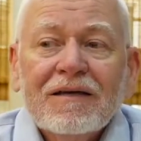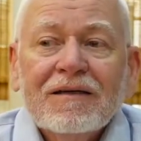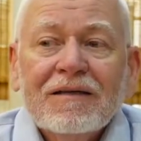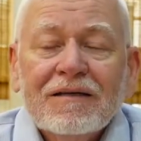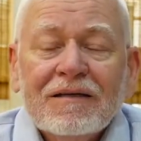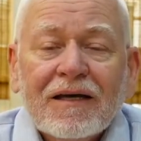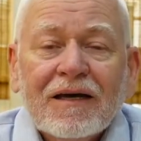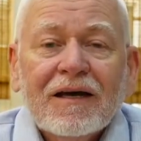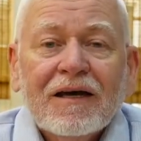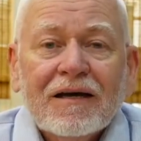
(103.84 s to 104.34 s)

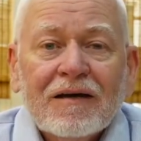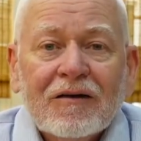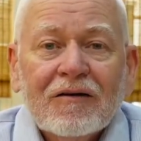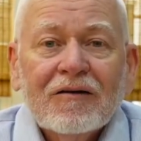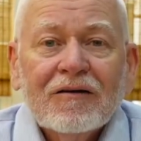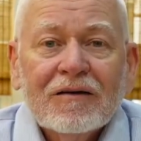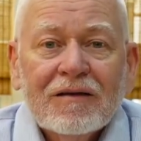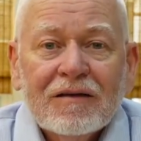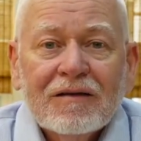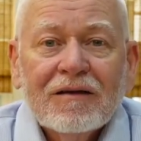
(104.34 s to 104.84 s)
yeah, I
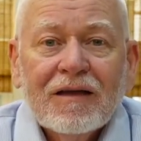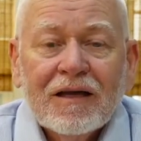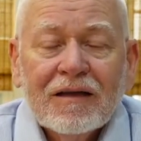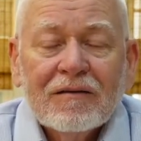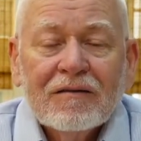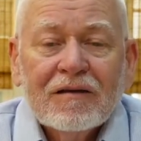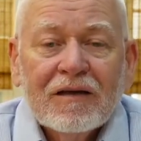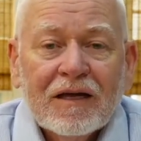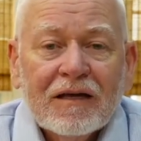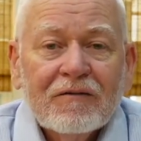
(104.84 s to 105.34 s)
heard
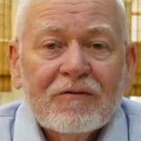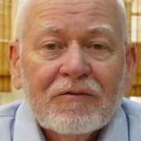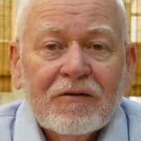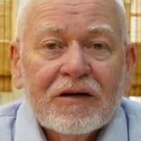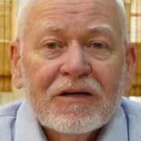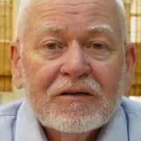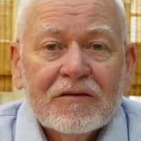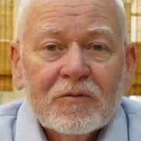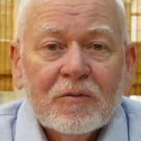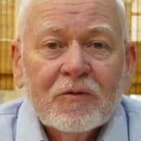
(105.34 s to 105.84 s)
that
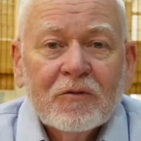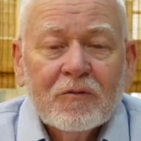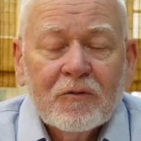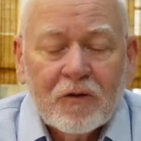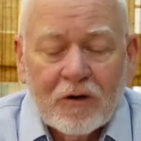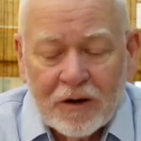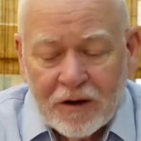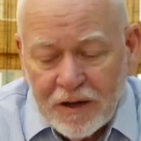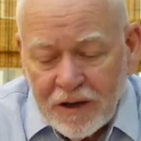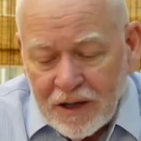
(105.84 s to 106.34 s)
phrase
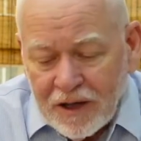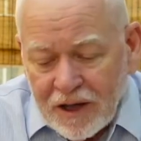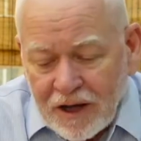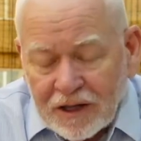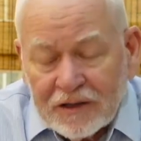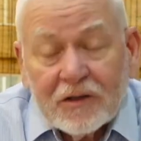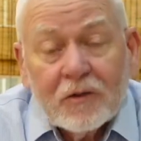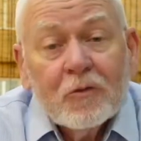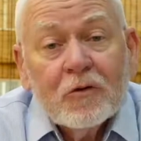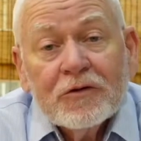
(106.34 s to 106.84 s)
before. I
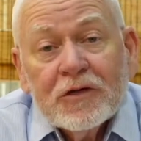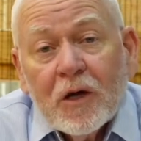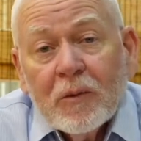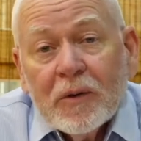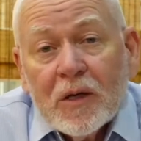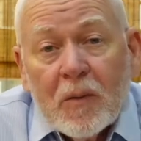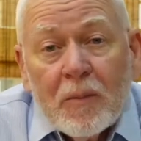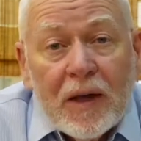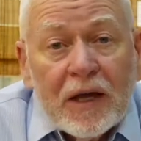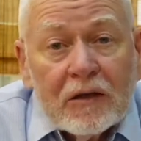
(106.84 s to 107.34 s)
said, well, tell
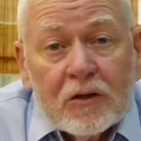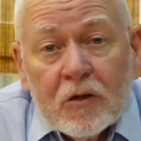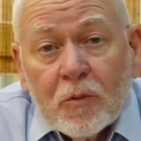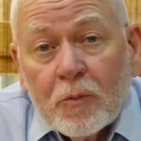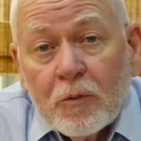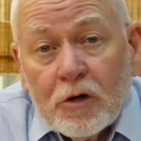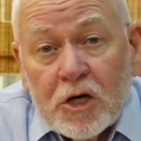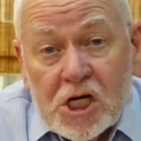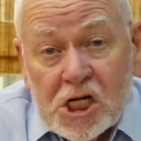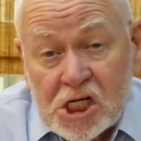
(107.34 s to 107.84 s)
me about the
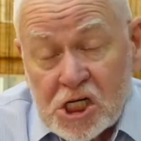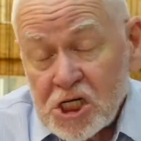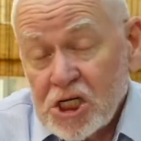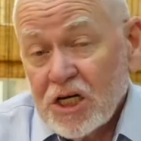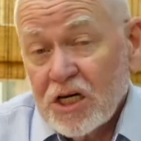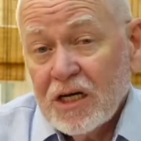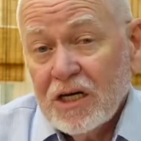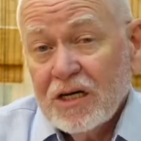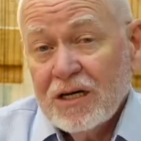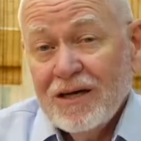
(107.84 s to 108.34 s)
British,
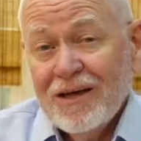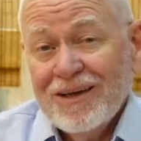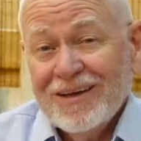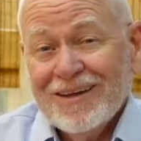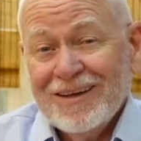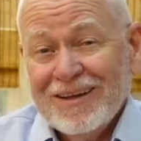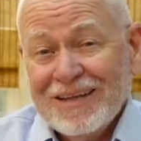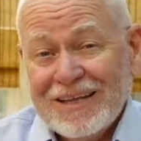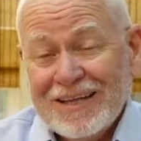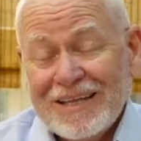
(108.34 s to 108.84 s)

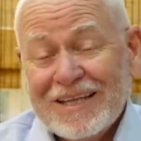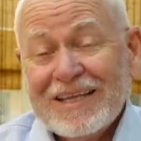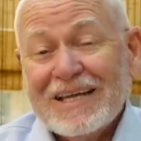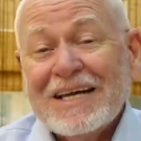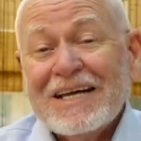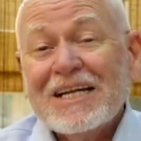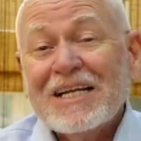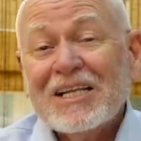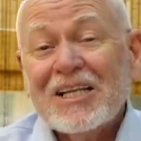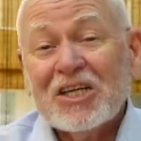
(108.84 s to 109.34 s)
the
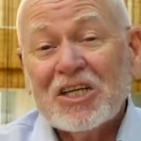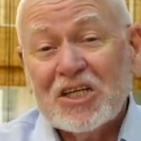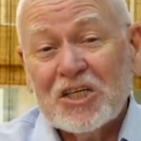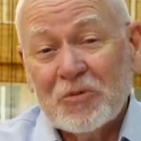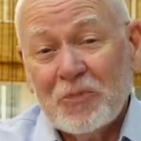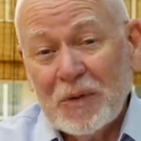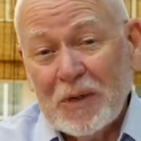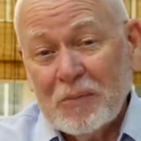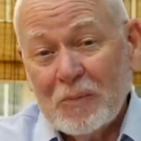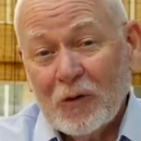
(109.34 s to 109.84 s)
English
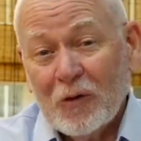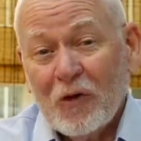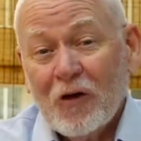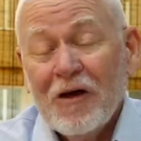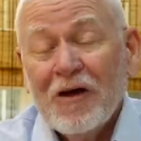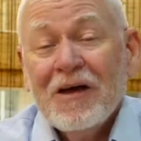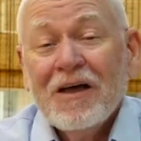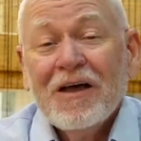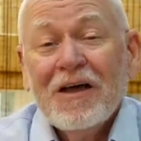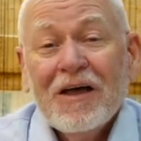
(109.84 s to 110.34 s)
people.
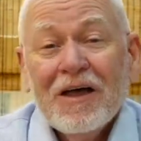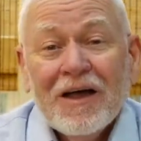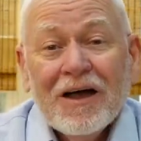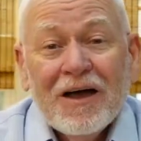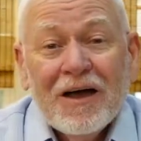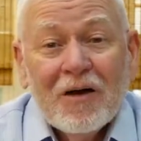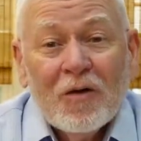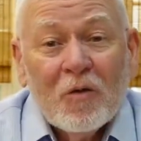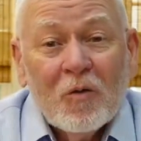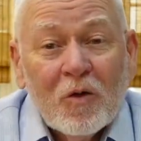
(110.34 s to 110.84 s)

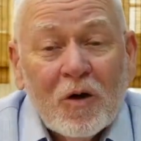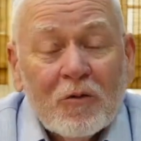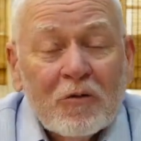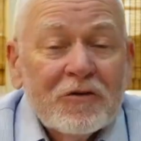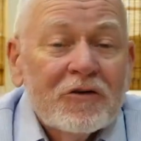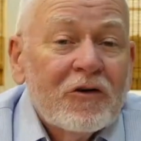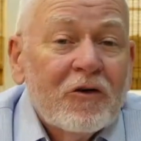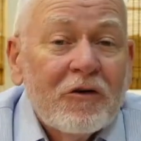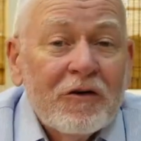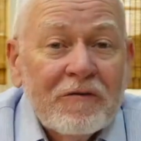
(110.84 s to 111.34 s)
What was
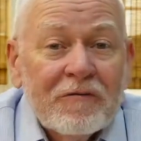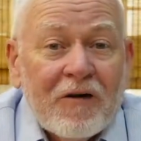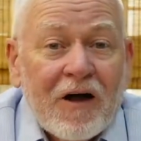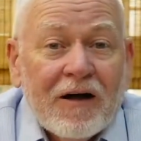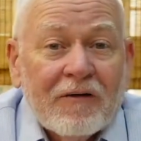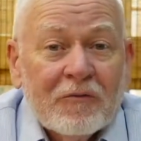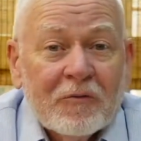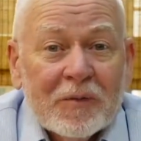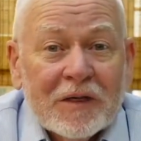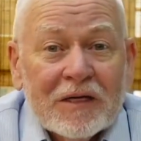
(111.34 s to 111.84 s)
their
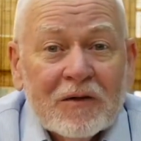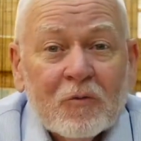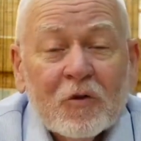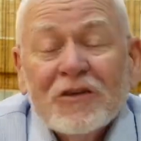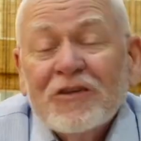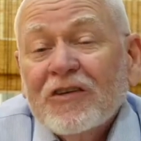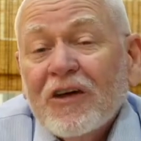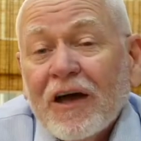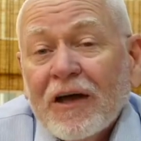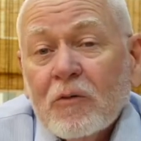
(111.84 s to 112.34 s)
involvement? What
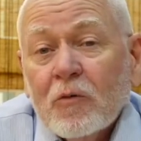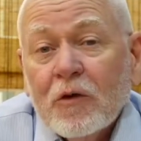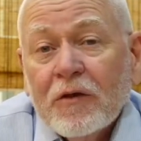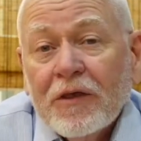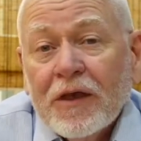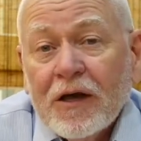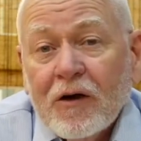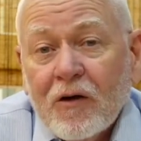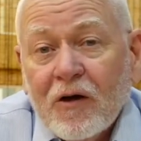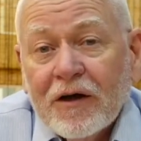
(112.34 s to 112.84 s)
side were
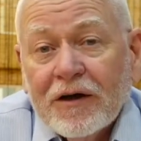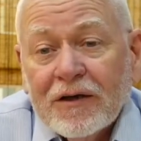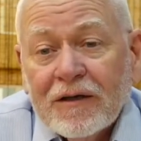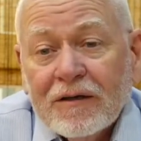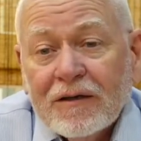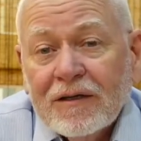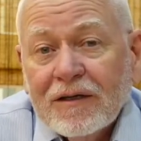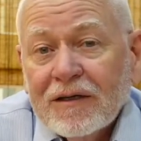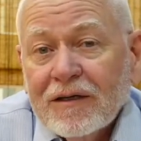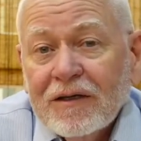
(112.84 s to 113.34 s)
they on?
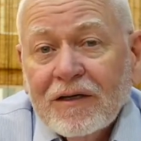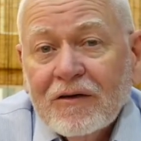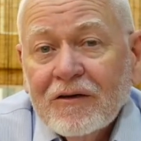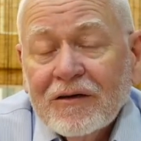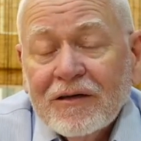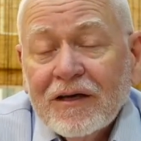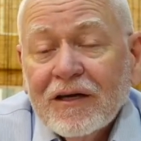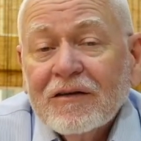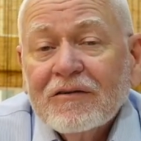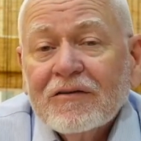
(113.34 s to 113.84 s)
And he
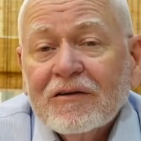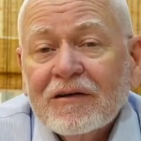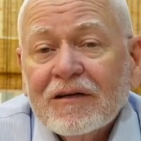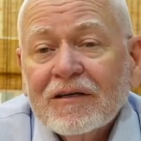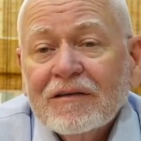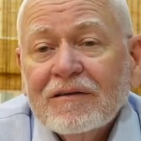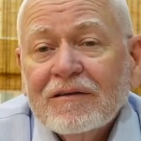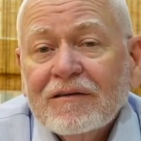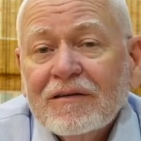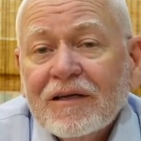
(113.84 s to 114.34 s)
couldn't answer it.
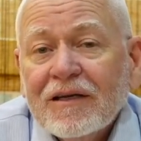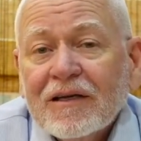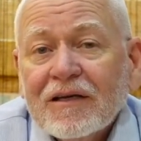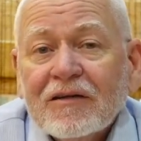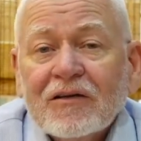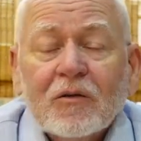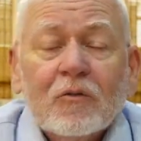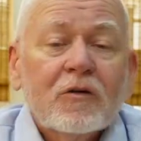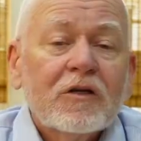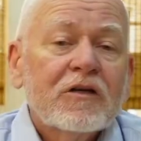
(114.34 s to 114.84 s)
And I
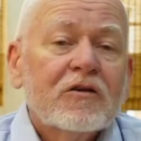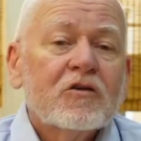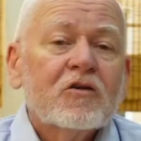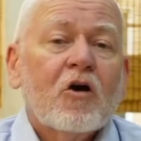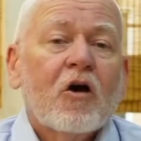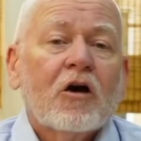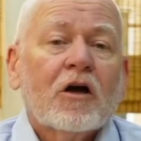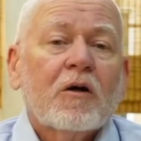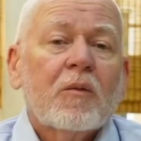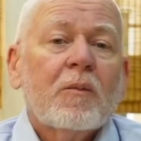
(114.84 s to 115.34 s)
said, well, let's
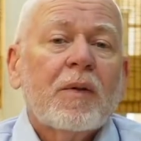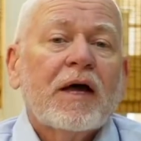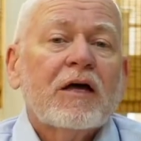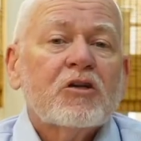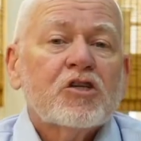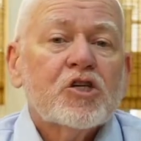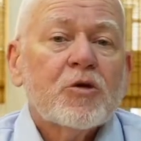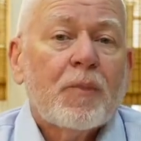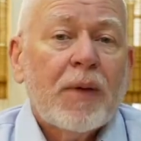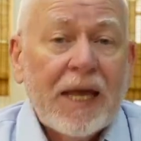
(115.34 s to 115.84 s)
talk about
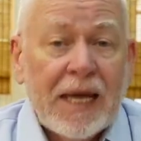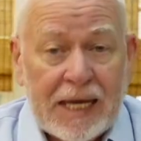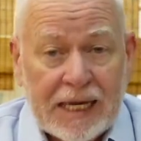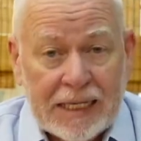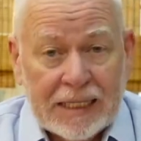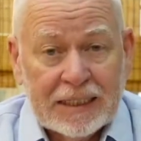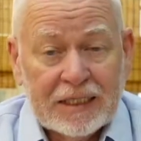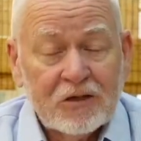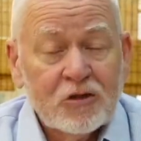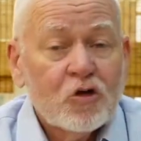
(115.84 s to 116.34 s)

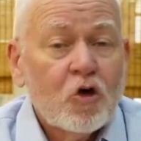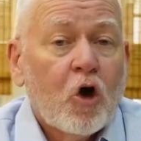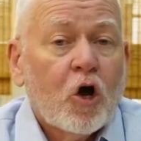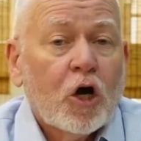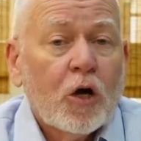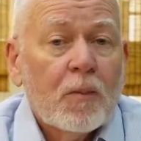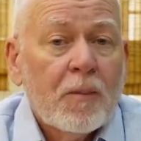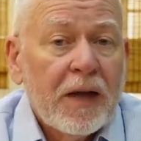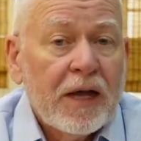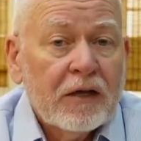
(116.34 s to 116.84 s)
Japan. Let's talk
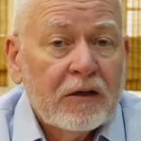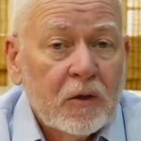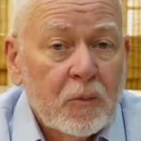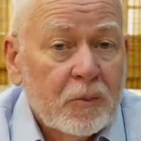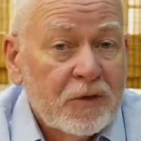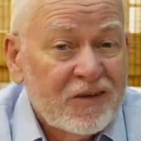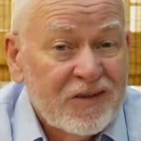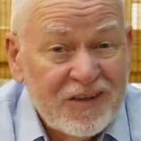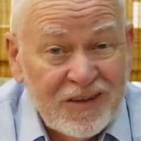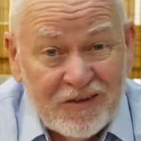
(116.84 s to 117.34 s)
about the
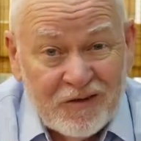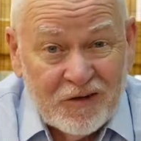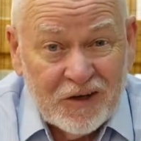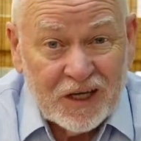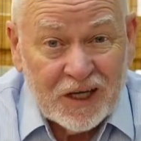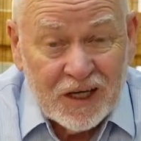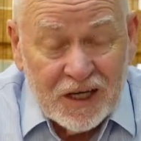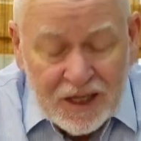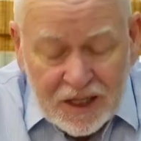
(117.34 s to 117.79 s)
Pacific.